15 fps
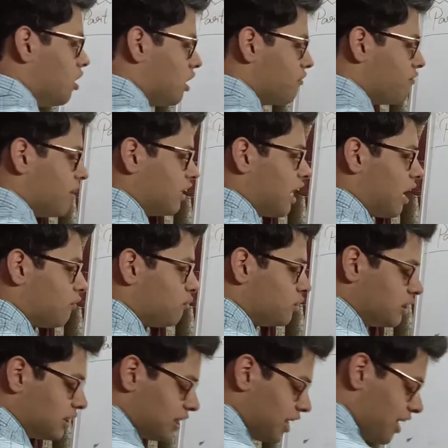In fact, I
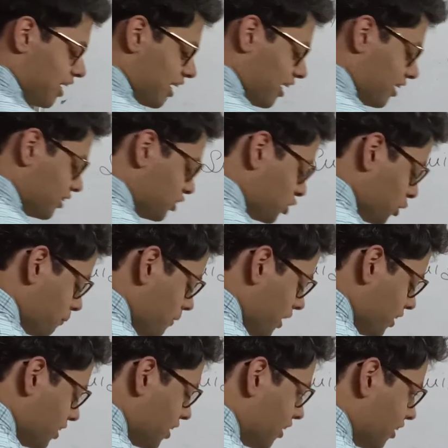would say here it should
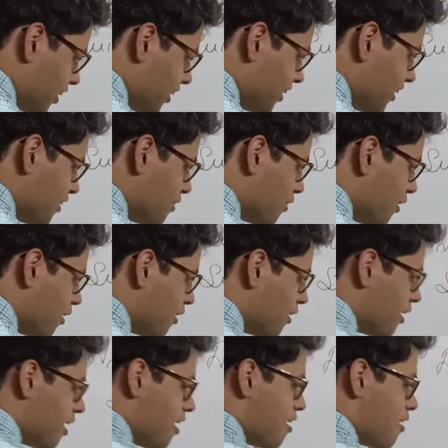be the
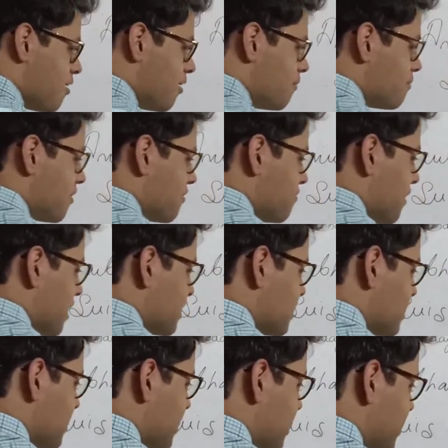
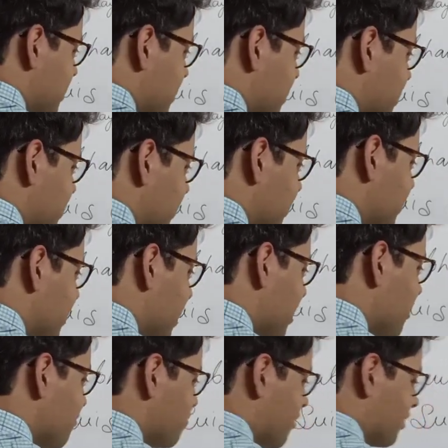Professor
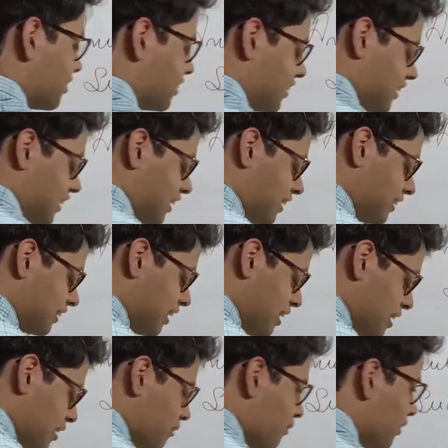de Frances,
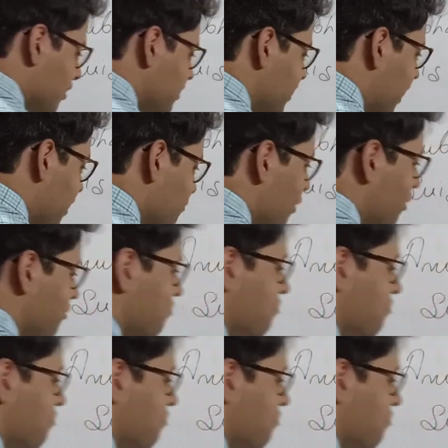because I am not